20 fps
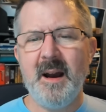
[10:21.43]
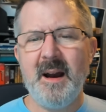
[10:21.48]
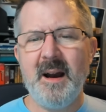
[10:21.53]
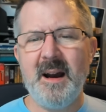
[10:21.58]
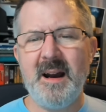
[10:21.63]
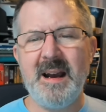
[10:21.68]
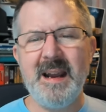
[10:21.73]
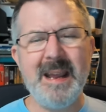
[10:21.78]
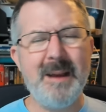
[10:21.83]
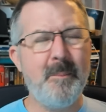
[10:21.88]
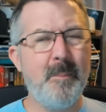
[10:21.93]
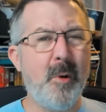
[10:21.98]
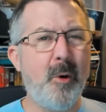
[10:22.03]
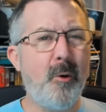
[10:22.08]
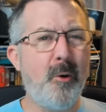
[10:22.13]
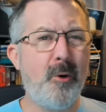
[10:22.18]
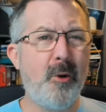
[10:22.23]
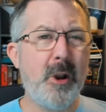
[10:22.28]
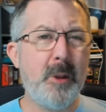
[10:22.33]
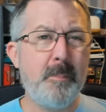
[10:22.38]
I am
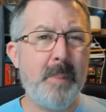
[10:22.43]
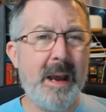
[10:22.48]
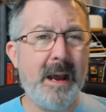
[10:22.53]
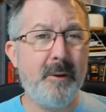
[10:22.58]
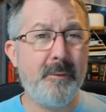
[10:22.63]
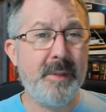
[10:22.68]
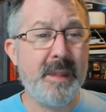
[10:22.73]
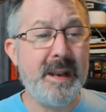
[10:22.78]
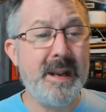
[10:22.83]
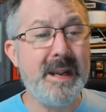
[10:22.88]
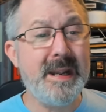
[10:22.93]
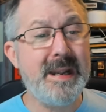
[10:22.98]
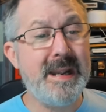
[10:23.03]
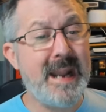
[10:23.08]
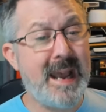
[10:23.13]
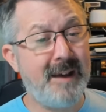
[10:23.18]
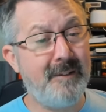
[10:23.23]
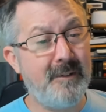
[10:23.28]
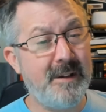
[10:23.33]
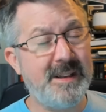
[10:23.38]
all about the
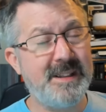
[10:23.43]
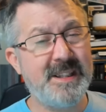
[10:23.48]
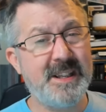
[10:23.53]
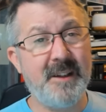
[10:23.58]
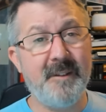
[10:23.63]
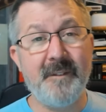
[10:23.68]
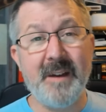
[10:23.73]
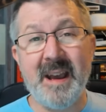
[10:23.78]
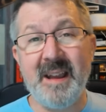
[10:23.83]
narrative